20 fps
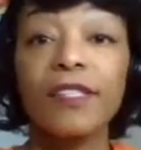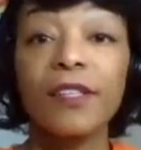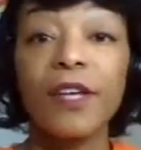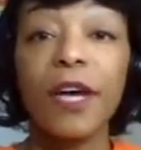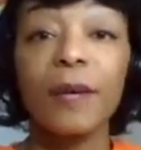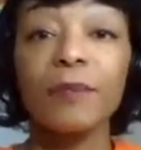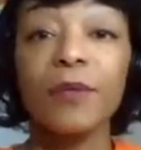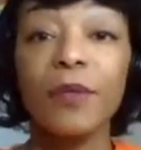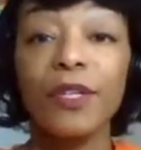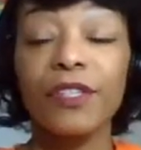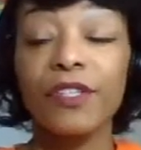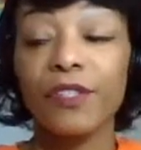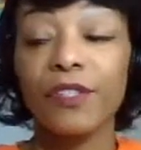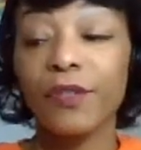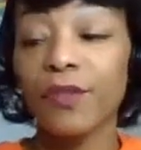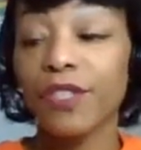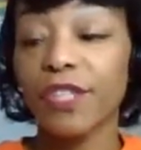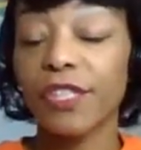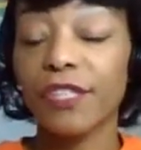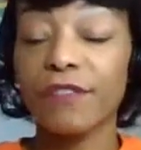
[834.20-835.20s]
I'm going
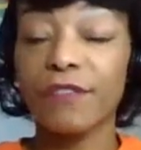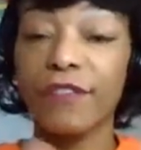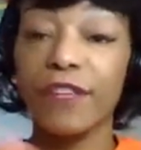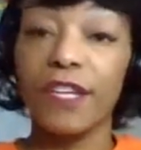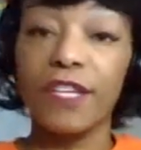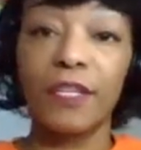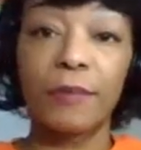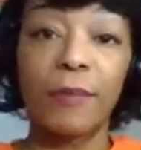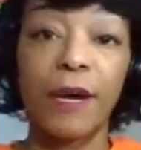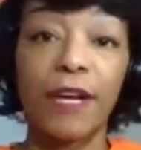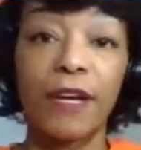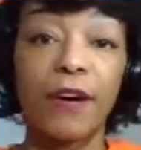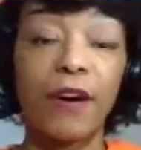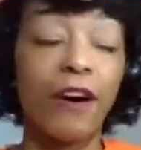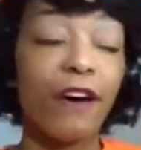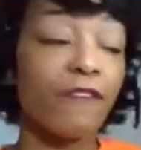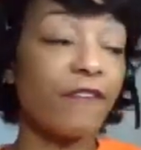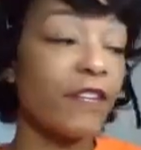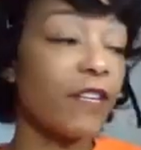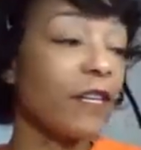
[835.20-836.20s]
to just finish my
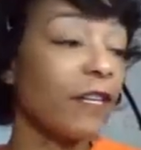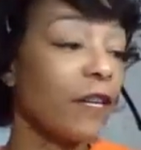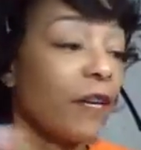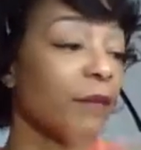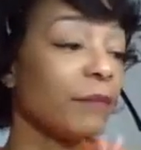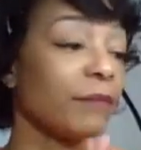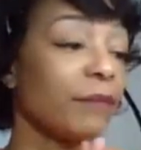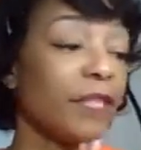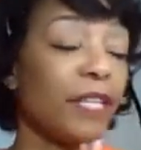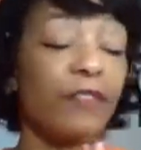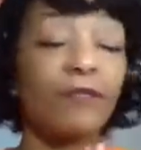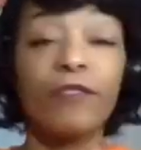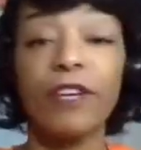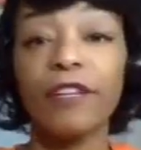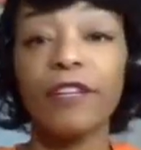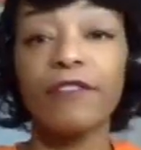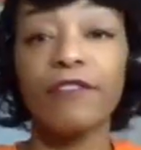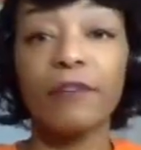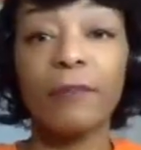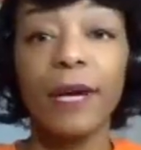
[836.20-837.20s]
coffee and get
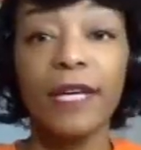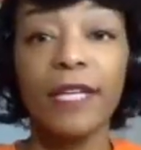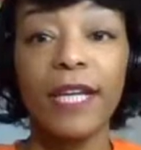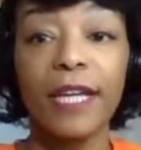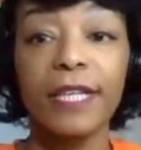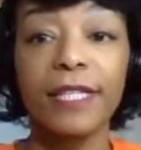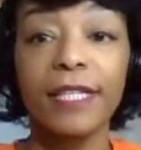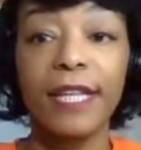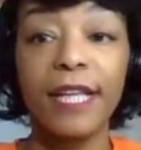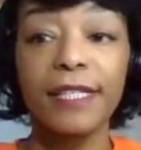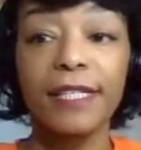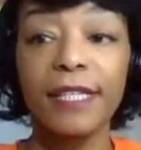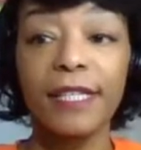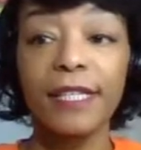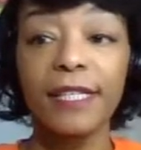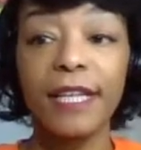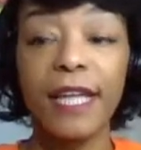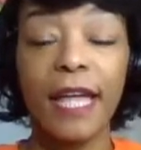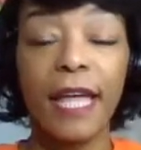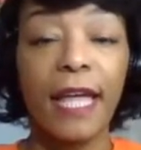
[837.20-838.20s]
ready for my next
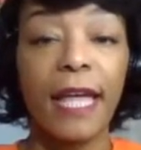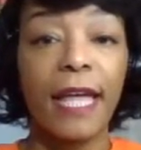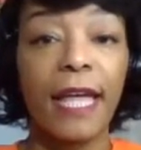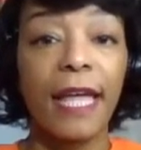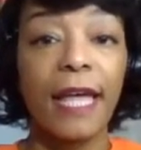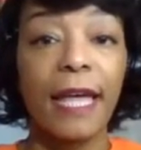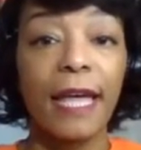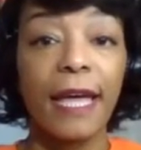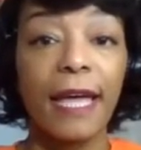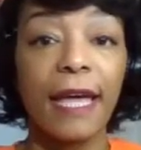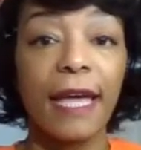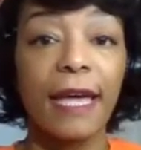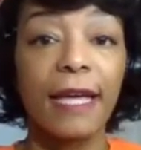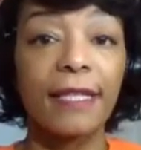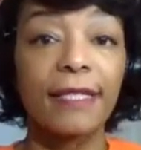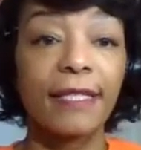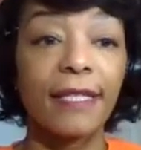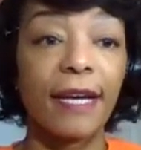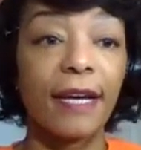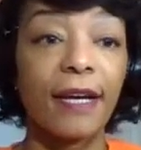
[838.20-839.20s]
lesson,
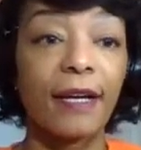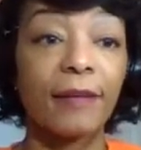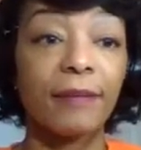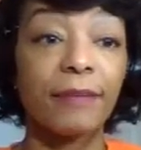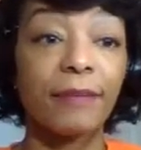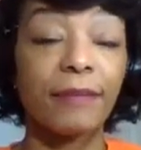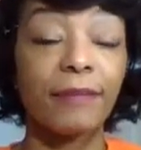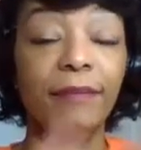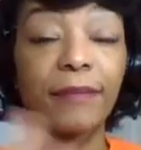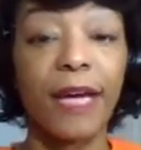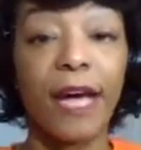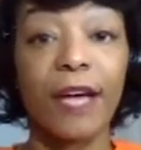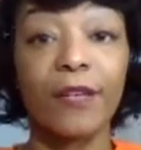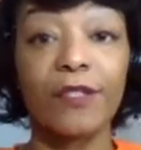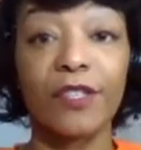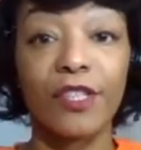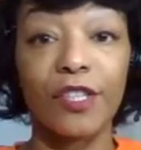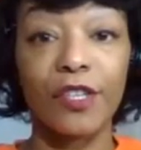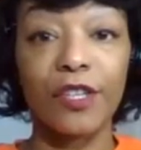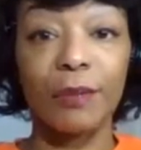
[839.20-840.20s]
and I'll
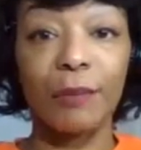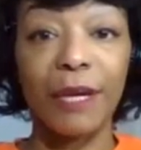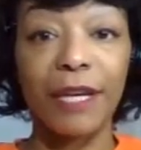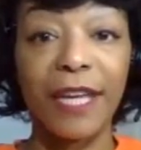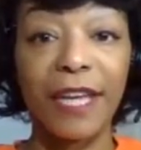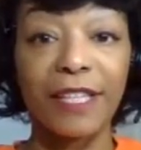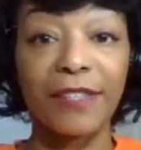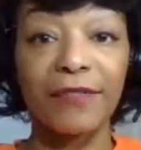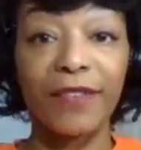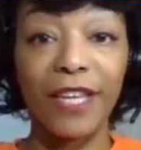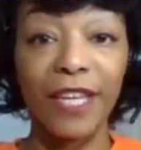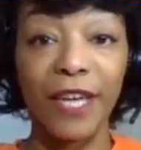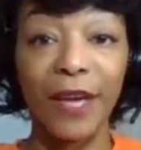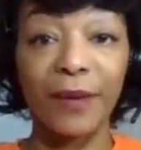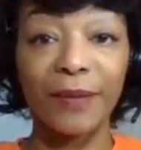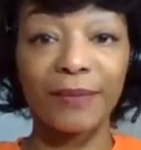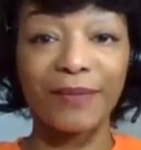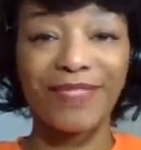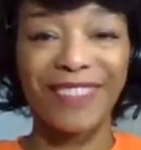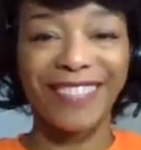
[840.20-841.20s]
see you in my next video.
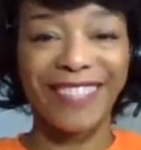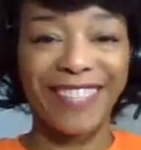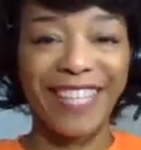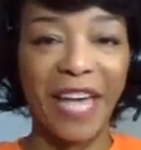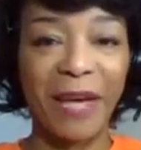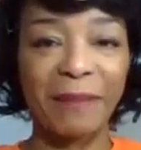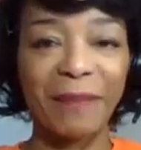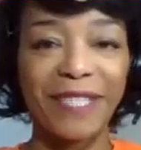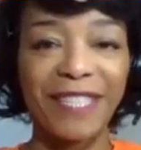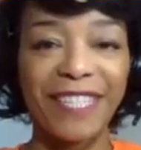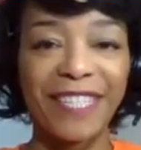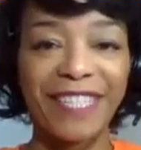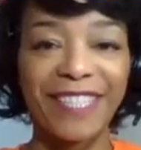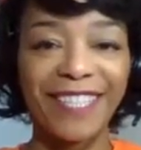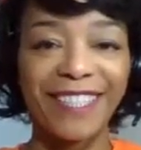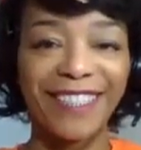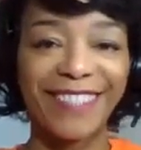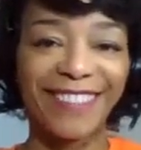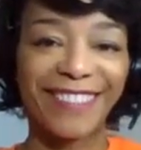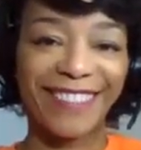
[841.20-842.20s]
Happy teaching.